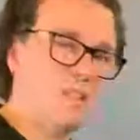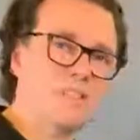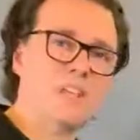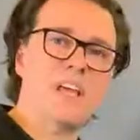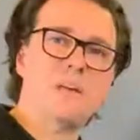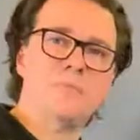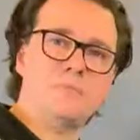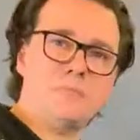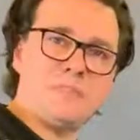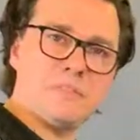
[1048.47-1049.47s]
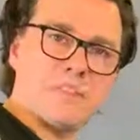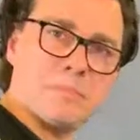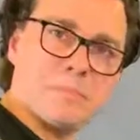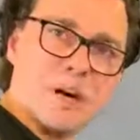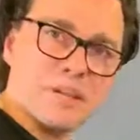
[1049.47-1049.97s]
stay with pivotal
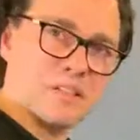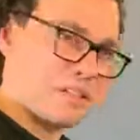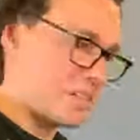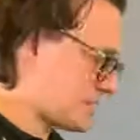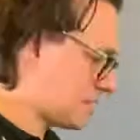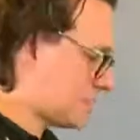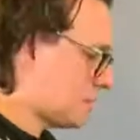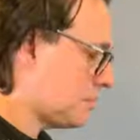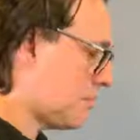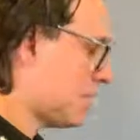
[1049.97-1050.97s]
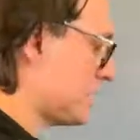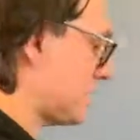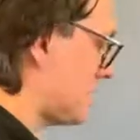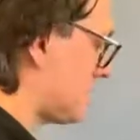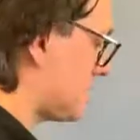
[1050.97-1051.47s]

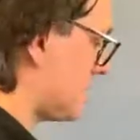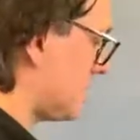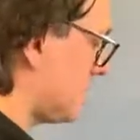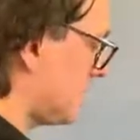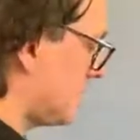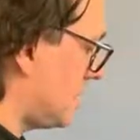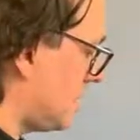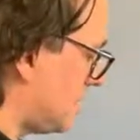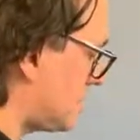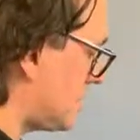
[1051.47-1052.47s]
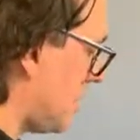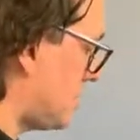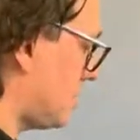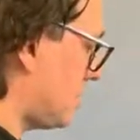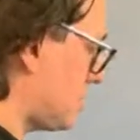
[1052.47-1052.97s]
patternings and
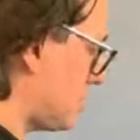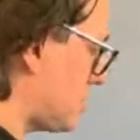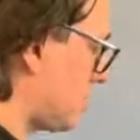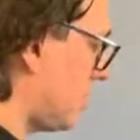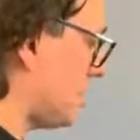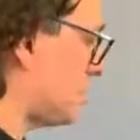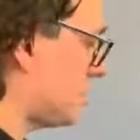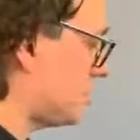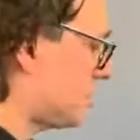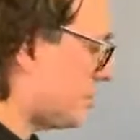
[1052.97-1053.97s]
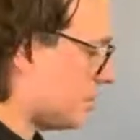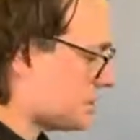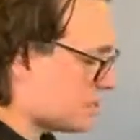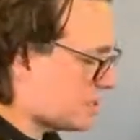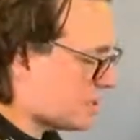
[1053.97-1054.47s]
starting with a short point
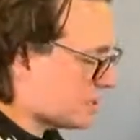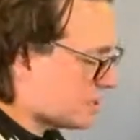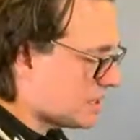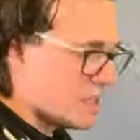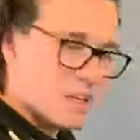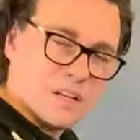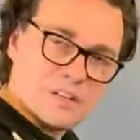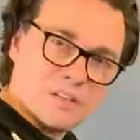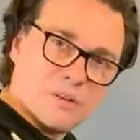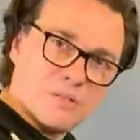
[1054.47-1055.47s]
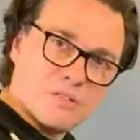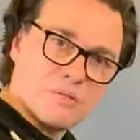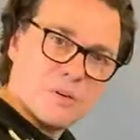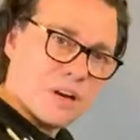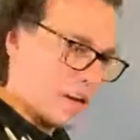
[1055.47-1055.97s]
here at the
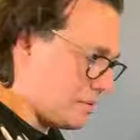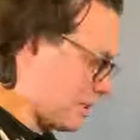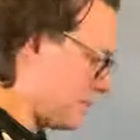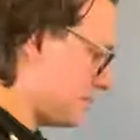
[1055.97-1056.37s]
contour area.